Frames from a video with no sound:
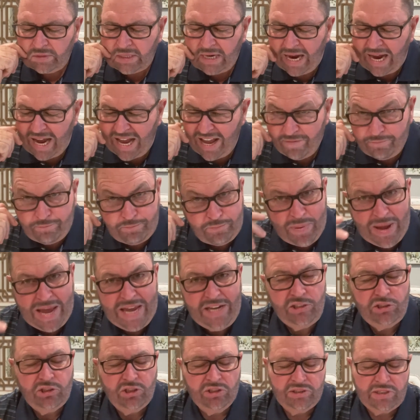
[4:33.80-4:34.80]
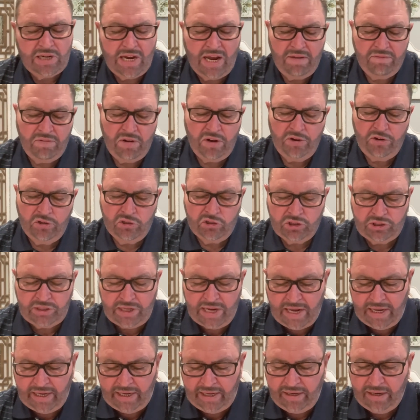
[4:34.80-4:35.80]
I have patience, I have
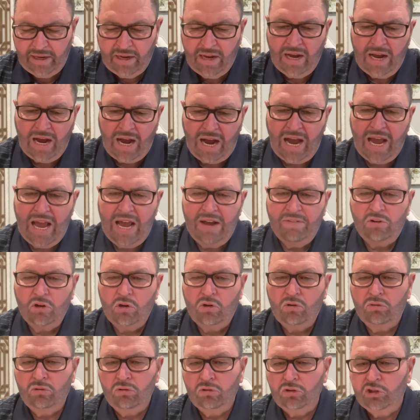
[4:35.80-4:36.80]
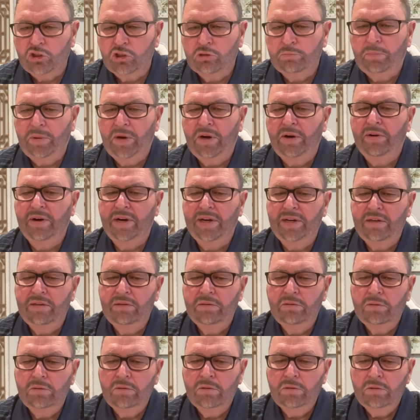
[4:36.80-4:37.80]
understanding, I have a cool spirit.
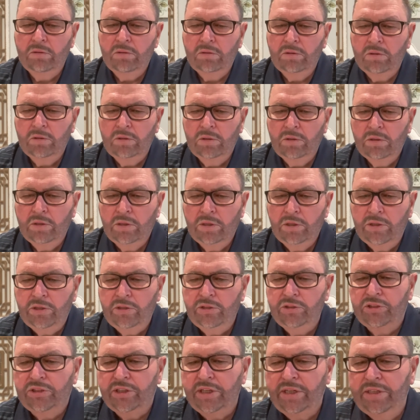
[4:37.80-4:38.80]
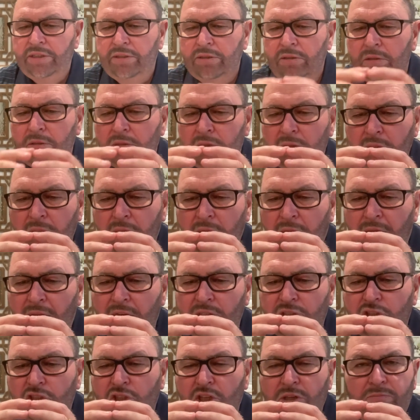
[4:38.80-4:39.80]
You see,
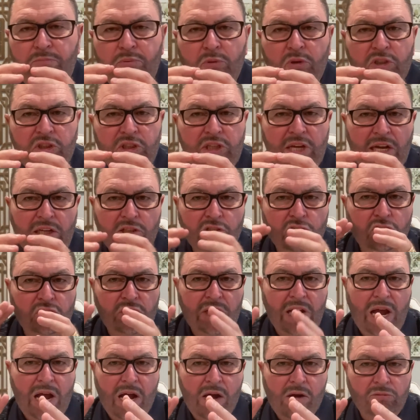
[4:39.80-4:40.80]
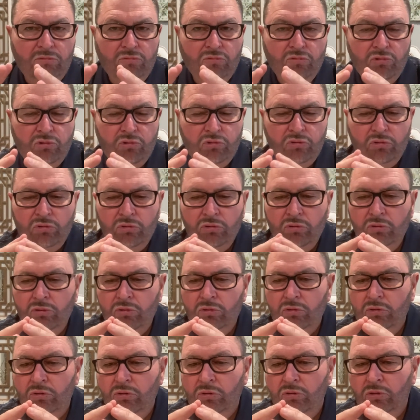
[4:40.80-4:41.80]
as simple as that sounds,
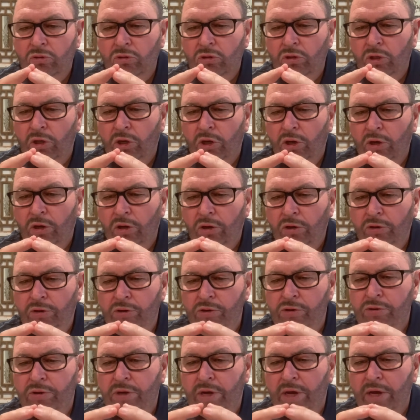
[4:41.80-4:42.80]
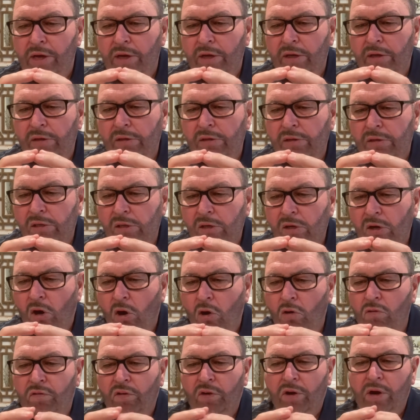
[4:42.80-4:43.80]
you can
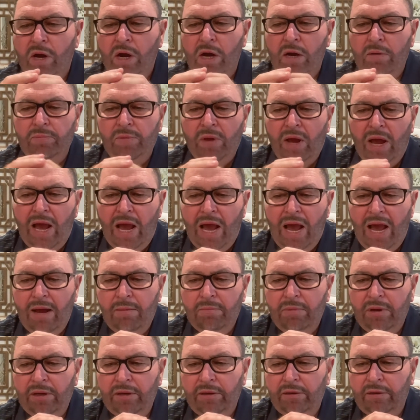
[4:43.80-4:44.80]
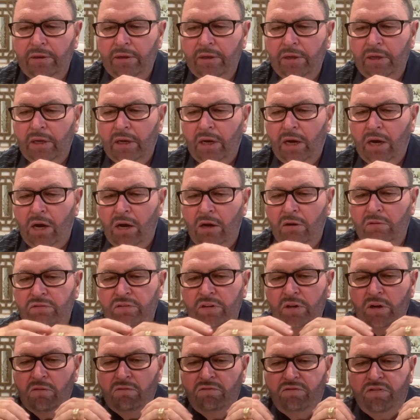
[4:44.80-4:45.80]
overcome the habit
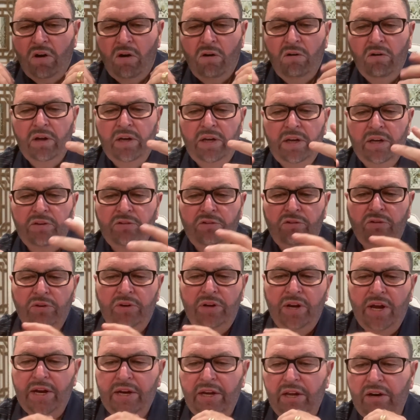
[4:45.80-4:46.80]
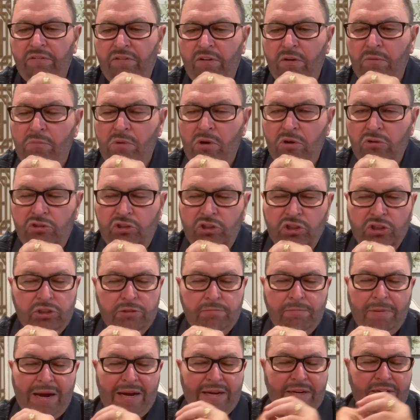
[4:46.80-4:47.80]
of falling into negative
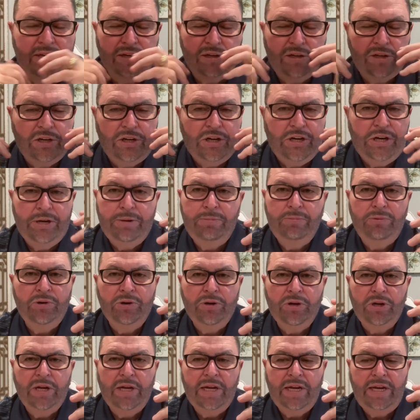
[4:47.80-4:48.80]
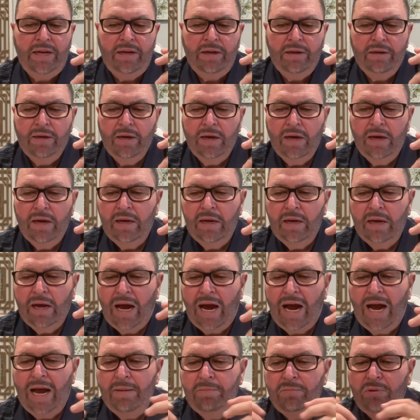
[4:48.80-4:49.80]
emotions by deliberately,
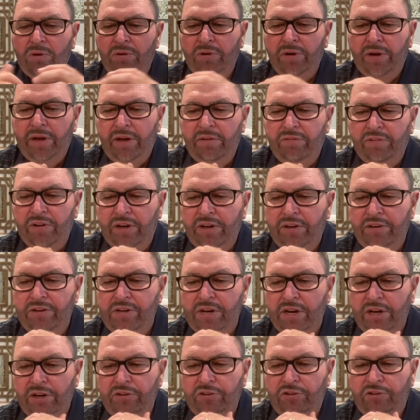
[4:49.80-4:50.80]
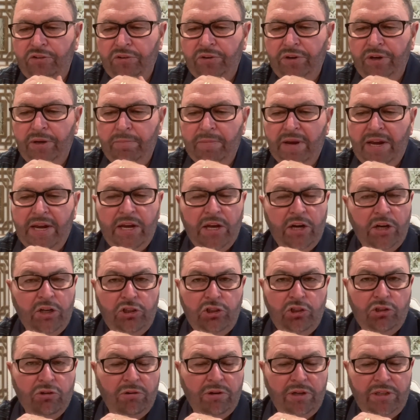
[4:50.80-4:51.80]
I believe, and intentionally making a
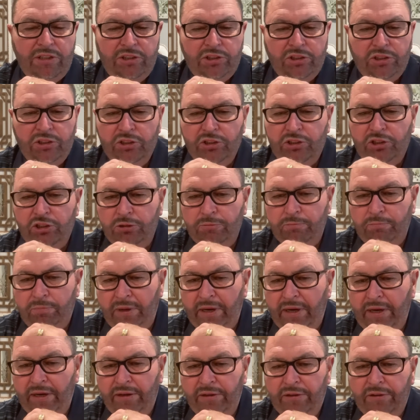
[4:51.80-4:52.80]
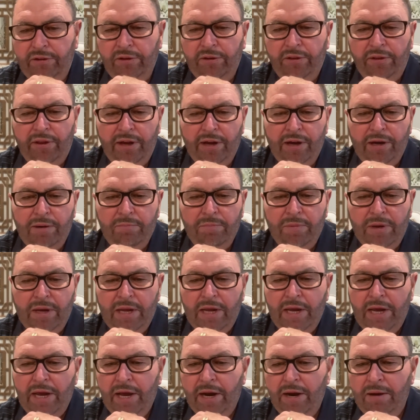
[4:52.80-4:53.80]
choice to speak to them
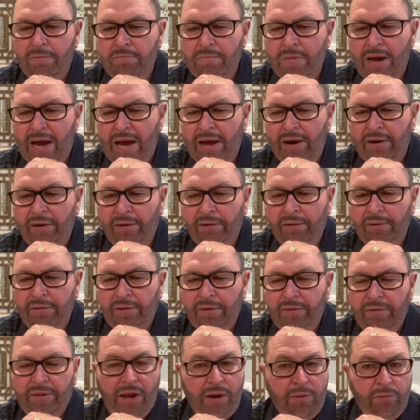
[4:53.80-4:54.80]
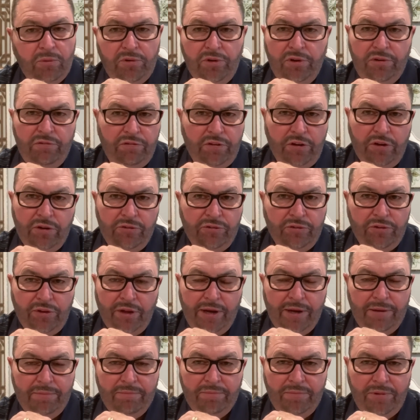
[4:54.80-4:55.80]
in a matter that will diffuse
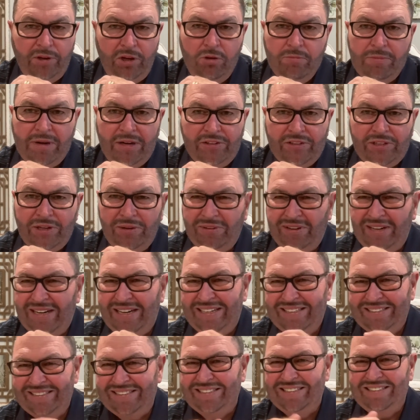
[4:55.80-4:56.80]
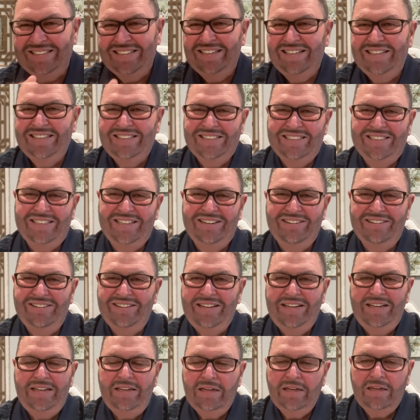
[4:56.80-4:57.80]
them. You may say, well, that's
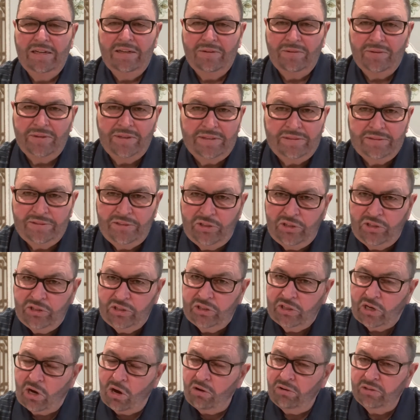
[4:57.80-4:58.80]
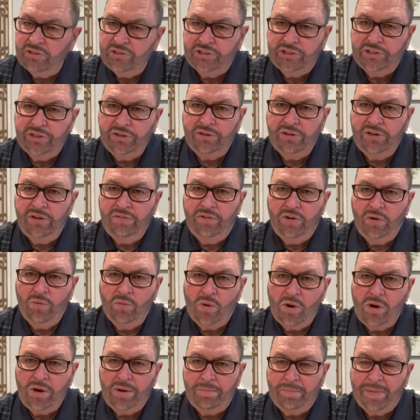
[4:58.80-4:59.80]
silly. Well, you can call it silly if you
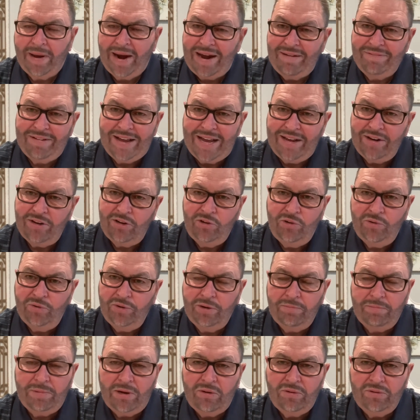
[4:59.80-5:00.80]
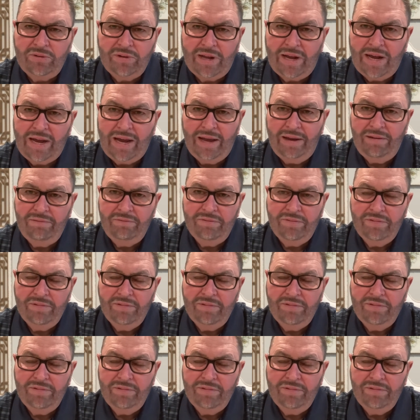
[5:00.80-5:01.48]
want, but I've had to do it in my own life.